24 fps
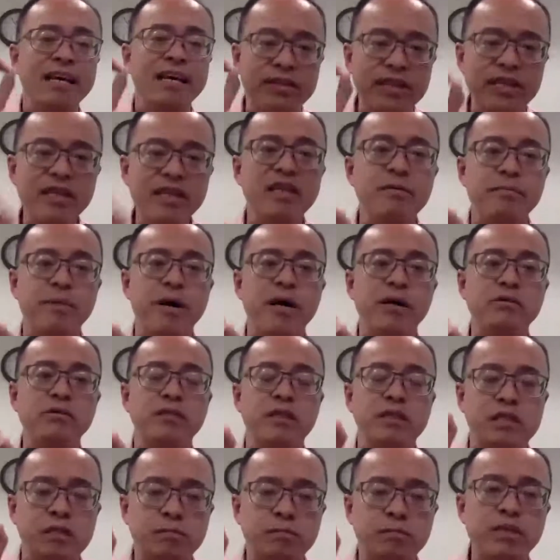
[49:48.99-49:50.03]
Think about
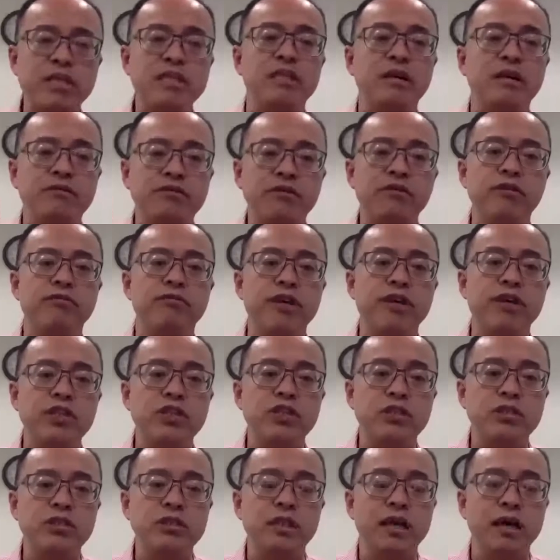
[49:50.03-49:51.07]
the speed of
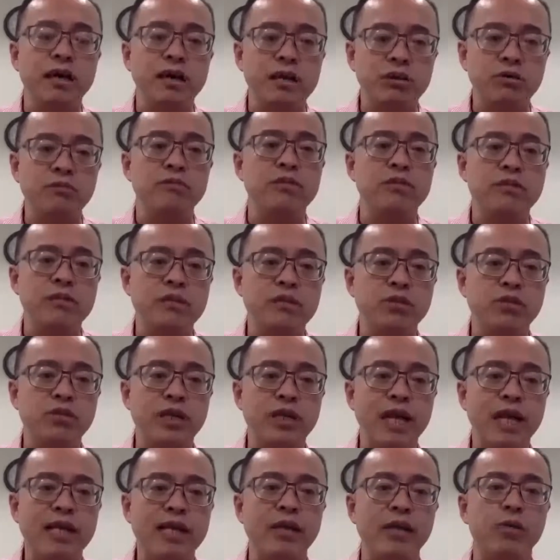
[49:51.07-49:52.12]
innovation on human-centric
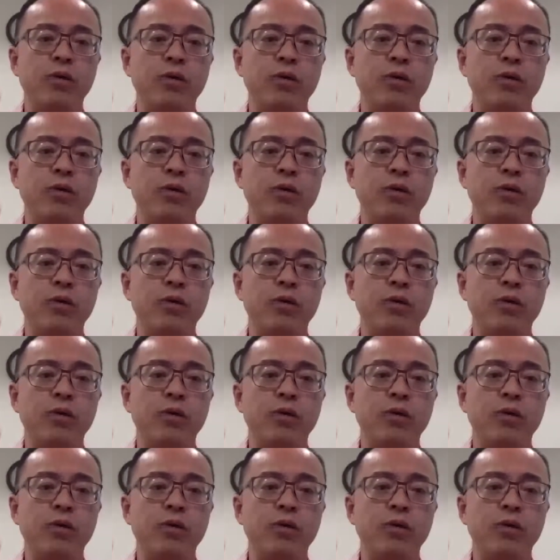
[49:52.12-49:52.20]
lighting.